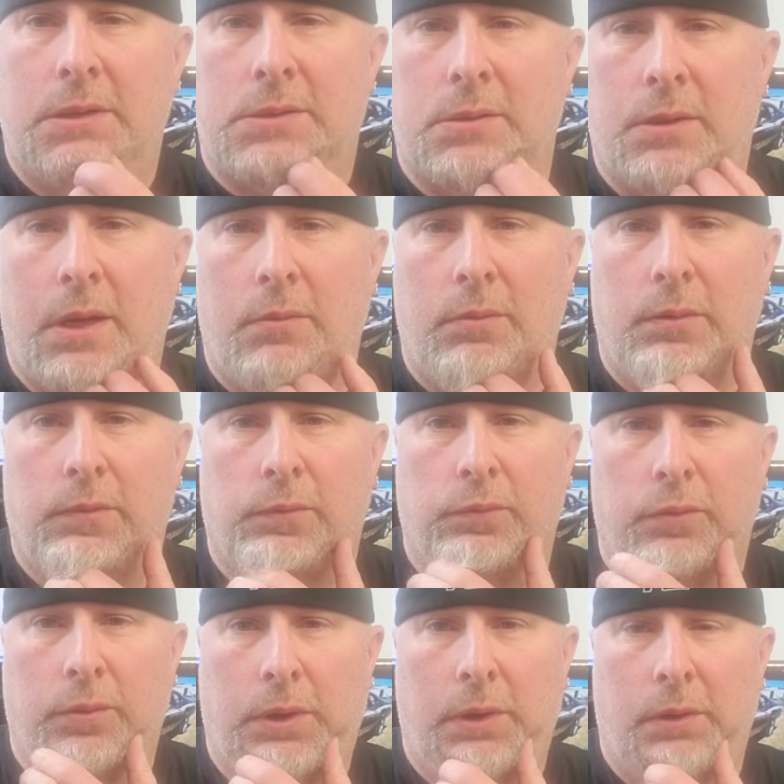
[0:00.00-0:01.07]
so that was
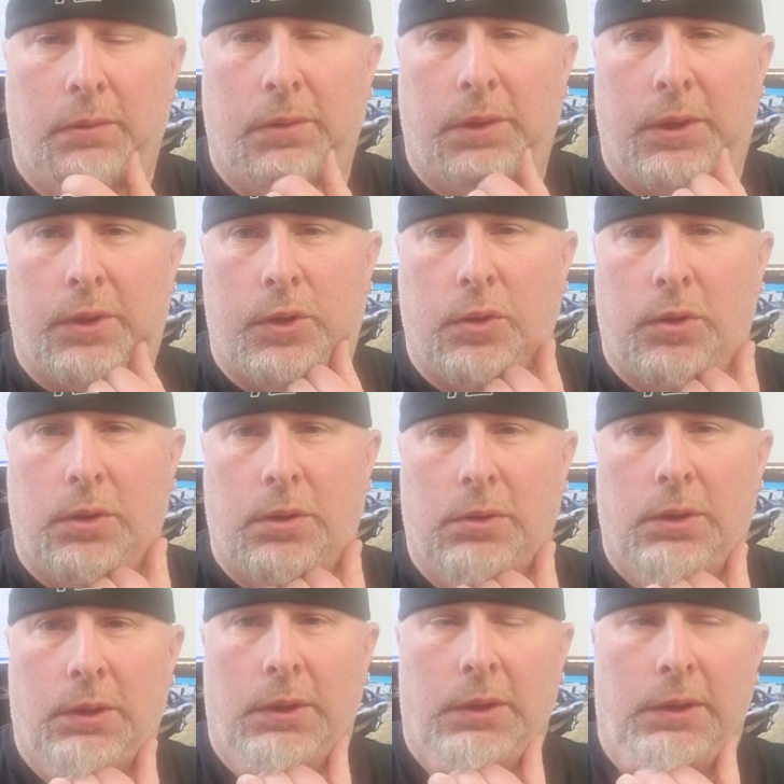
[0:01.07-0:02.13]
really cool.